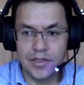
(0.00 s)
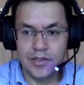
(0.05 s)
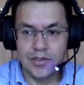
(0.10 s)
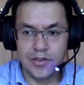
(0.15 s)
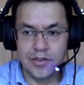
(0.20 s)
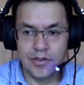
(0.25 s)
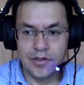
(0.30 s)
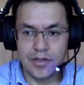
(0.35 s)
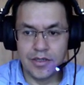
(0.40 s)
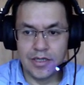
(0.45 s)

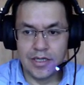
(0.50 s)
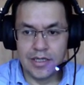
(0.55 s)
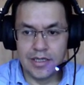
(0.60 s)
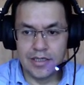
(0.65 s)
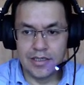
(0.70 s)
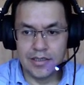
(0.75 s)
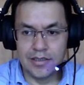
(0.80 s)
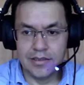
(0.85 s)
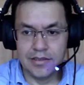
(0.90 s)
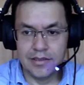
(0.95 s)
So you're
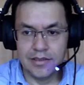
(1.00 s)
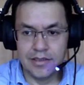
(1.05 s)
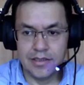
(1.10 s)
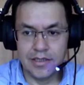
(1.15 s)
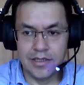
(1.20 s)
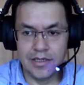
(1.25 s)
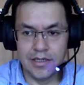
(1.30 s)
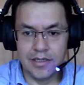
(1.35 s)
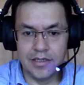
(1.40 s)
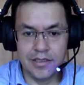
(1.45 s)
gonna
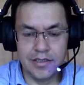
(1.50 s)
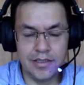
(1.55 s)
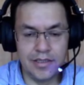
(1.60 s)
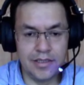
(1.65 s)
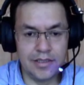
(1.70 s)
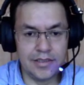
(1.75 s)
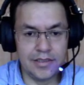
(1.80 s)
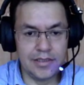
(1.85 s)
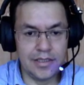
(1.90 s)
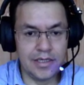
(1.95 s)
learn
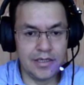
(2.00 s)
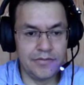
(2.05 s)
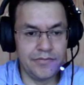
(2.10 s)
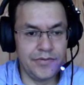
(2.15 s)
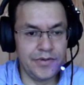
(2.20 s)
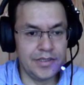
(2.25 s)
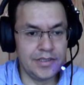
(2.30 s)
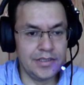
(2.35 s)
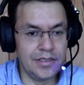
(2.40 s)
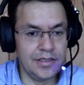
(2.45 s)
things that are
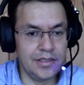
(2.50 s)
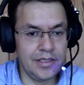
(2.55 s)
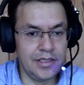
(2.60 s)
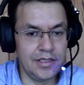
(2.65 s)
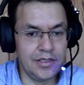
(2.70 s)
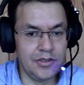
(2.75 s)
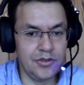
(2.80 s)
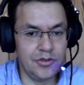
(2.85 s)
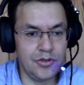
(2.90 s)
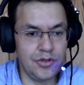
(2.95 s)

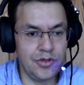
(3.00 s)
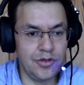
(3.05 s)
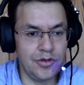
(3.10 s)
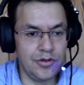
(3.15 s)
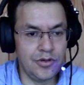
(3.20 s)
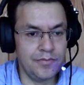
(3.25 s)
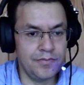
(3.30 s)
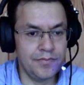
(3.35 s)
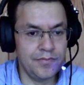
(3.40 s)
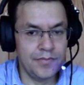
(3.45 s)
fascinating to
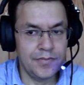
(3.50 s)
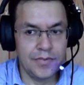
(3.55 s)
you.